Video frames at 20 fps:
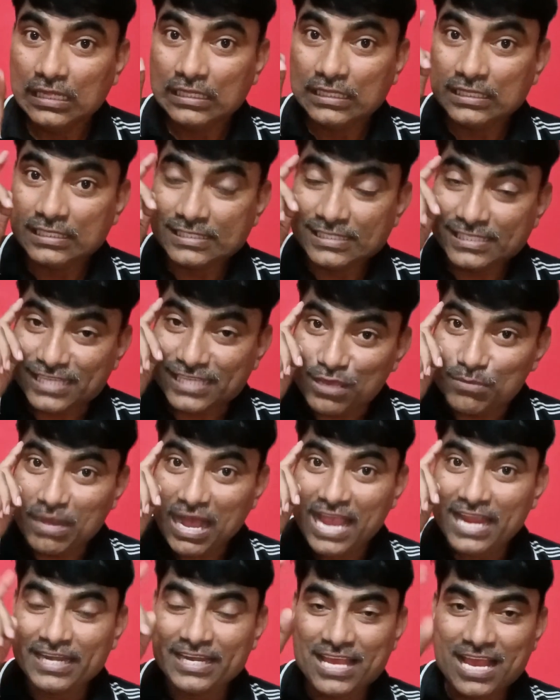The same
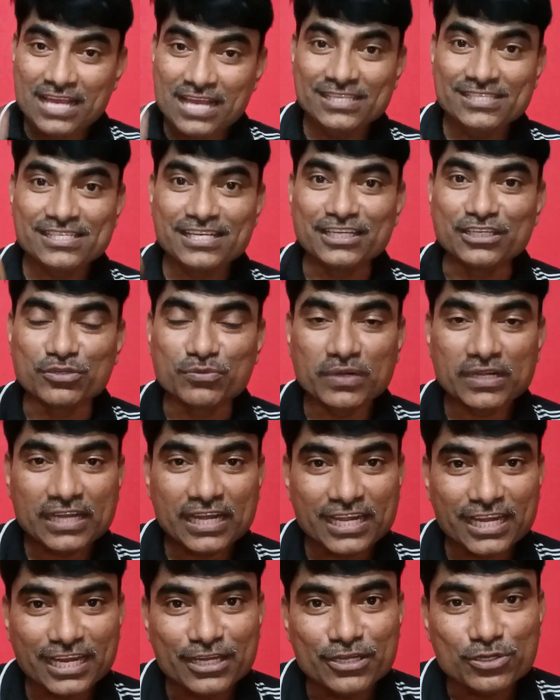idea is
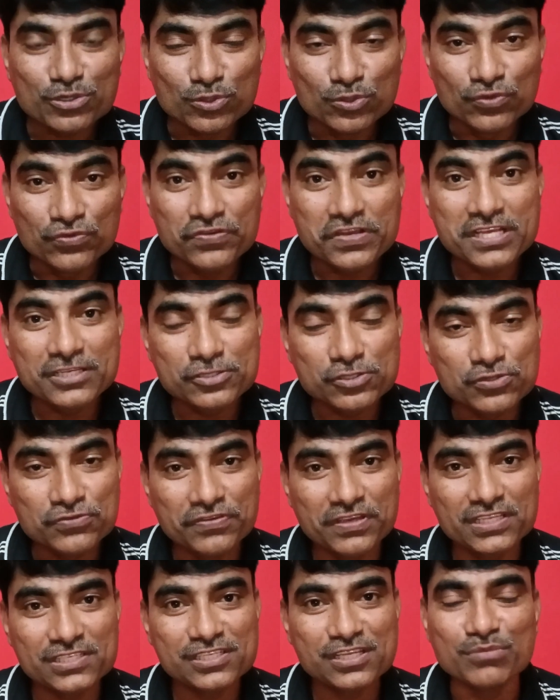converted into
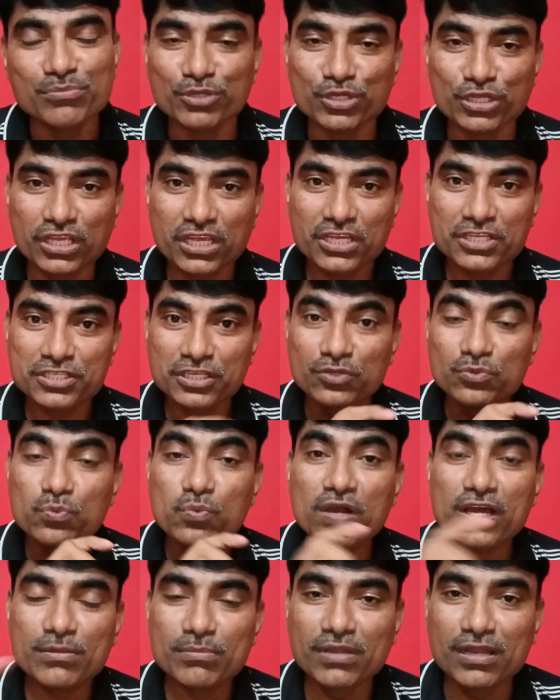face-to-face communication,
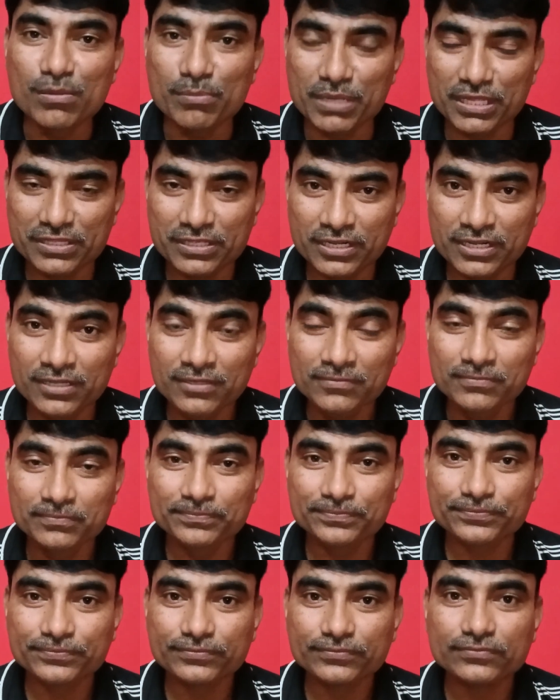verbal method.
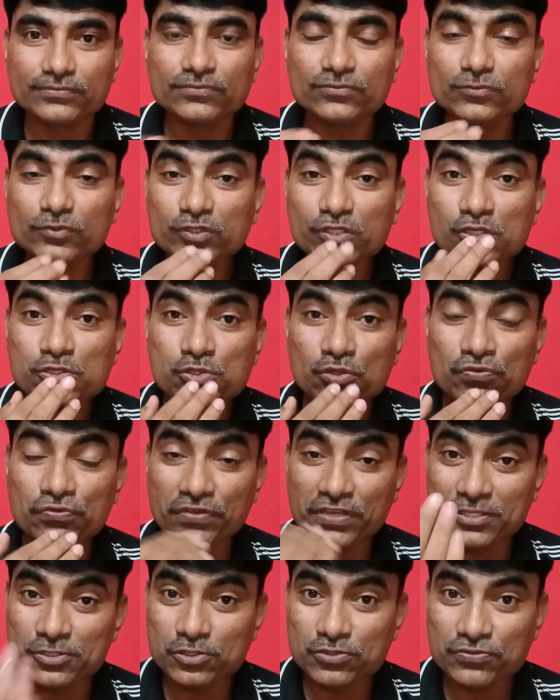So
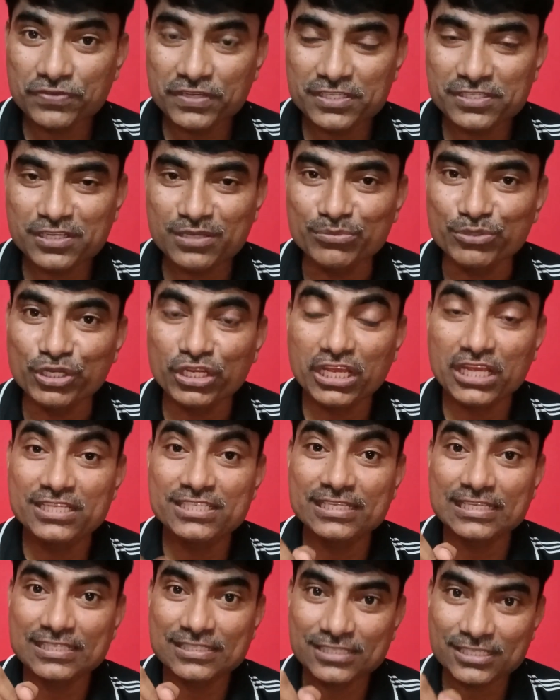face-to-face
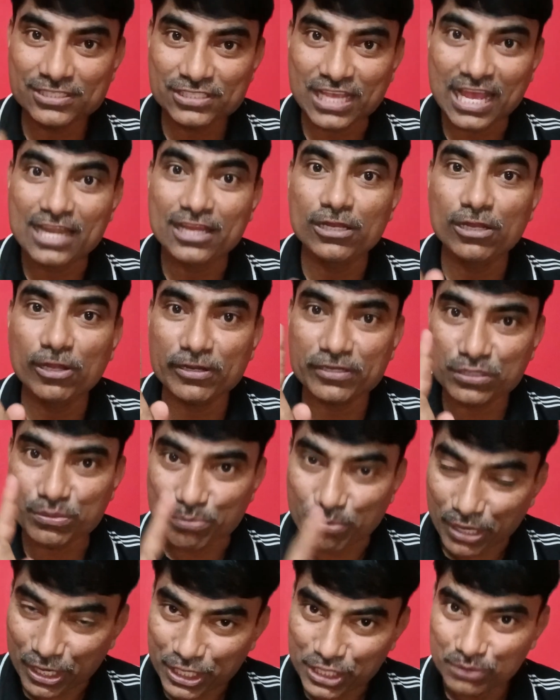communication is the channel or the
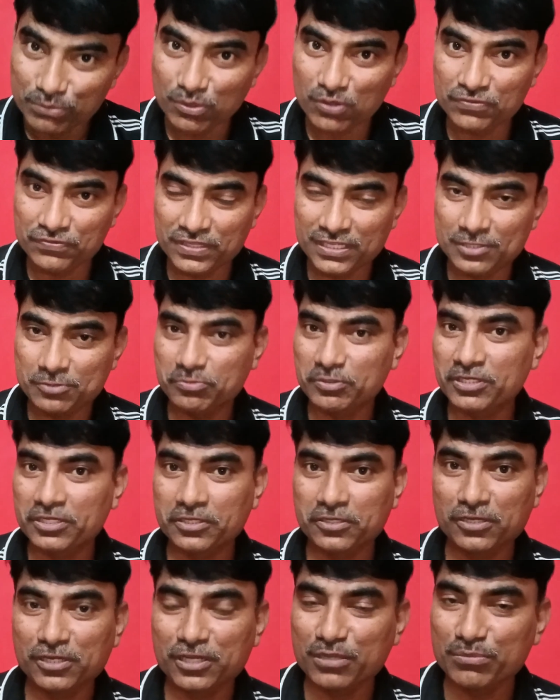medium of this
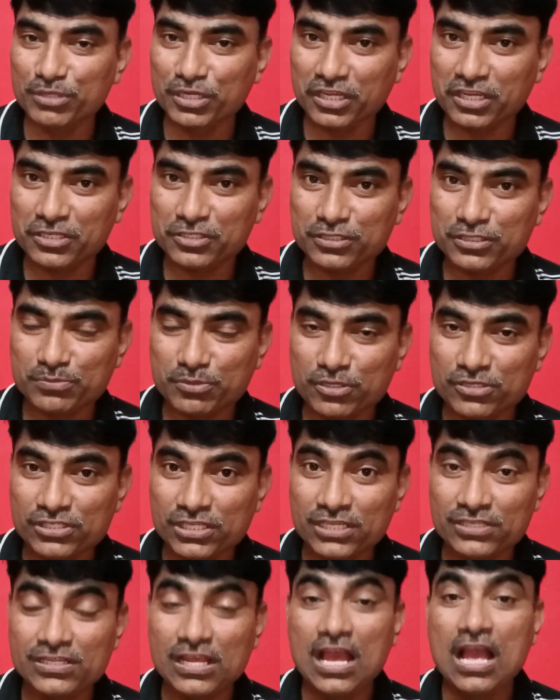particular communication
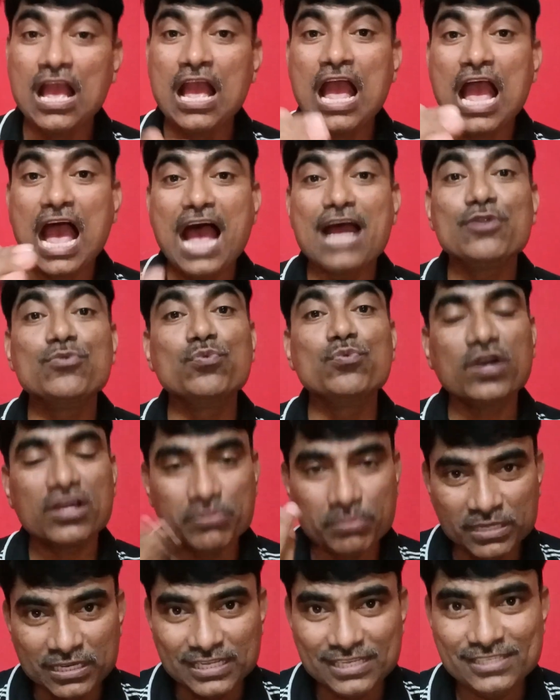process, and
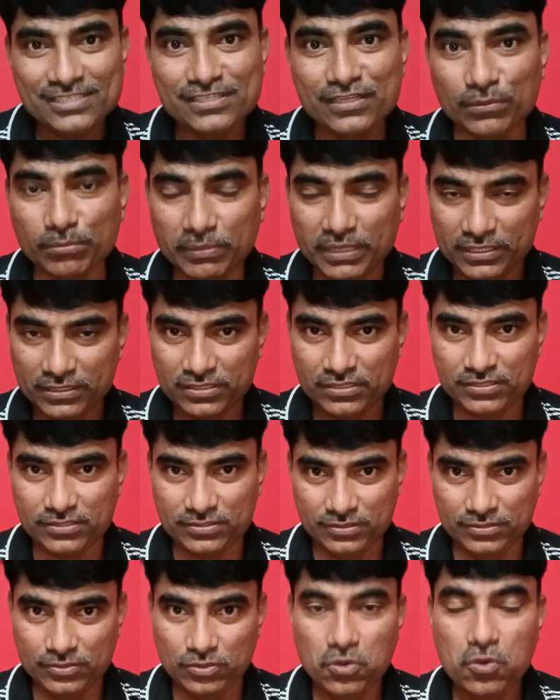verbal is the method,
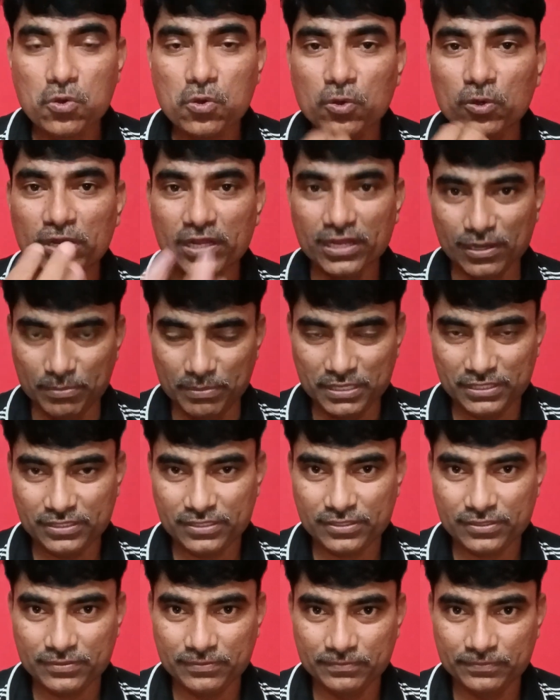oral method,
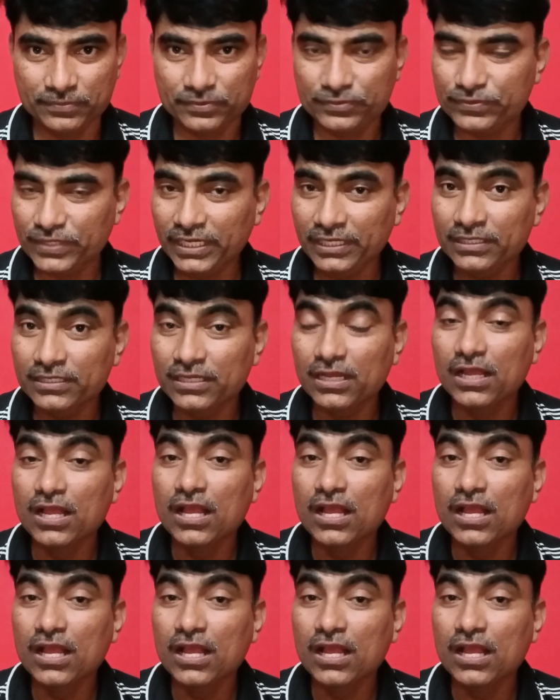right?